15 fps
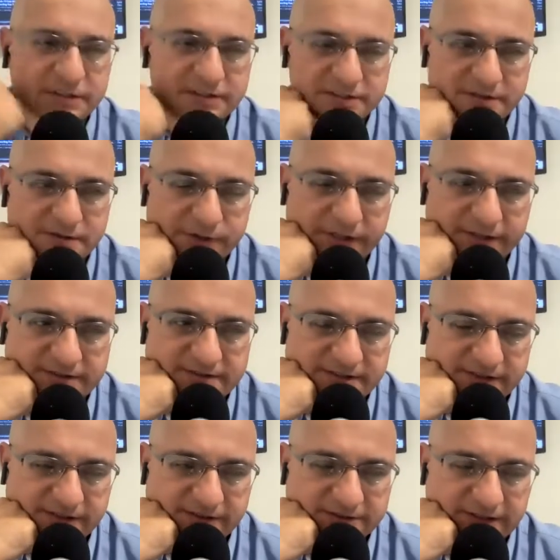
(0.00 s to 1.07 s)
a great
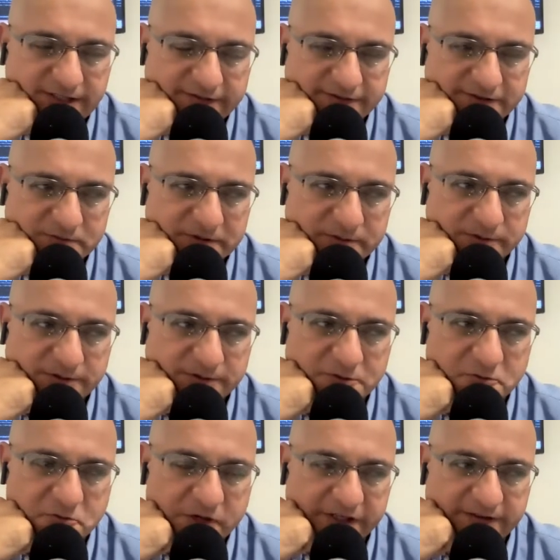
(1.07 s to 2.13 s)
skill to have to be able to
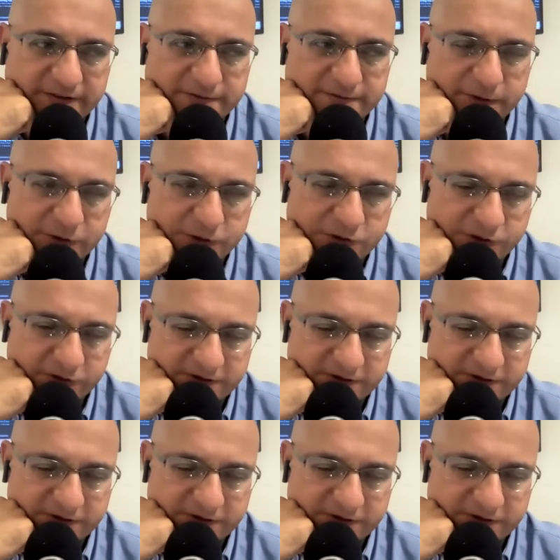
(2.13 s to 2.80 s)
read the future,